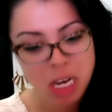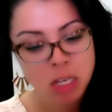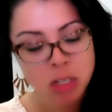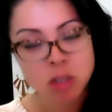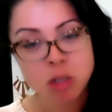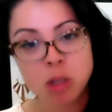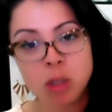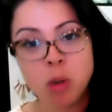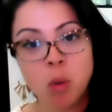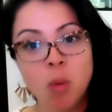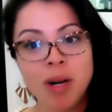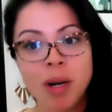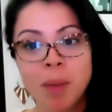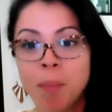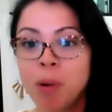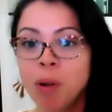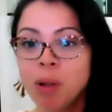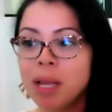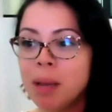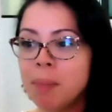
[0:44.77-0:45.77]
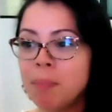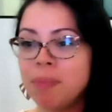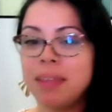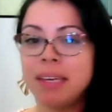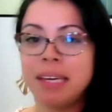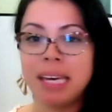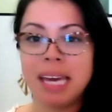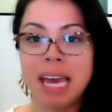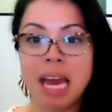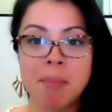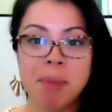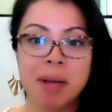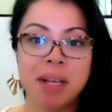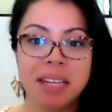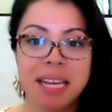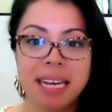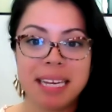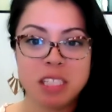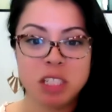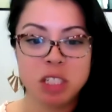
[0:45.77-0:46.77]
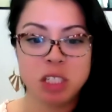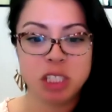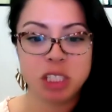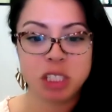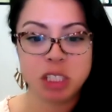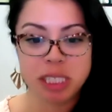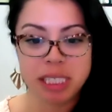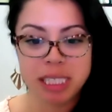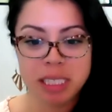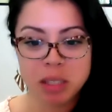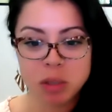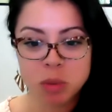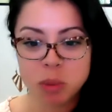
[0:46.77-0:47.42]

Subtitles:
So you'll want to pull up the MLS sheet,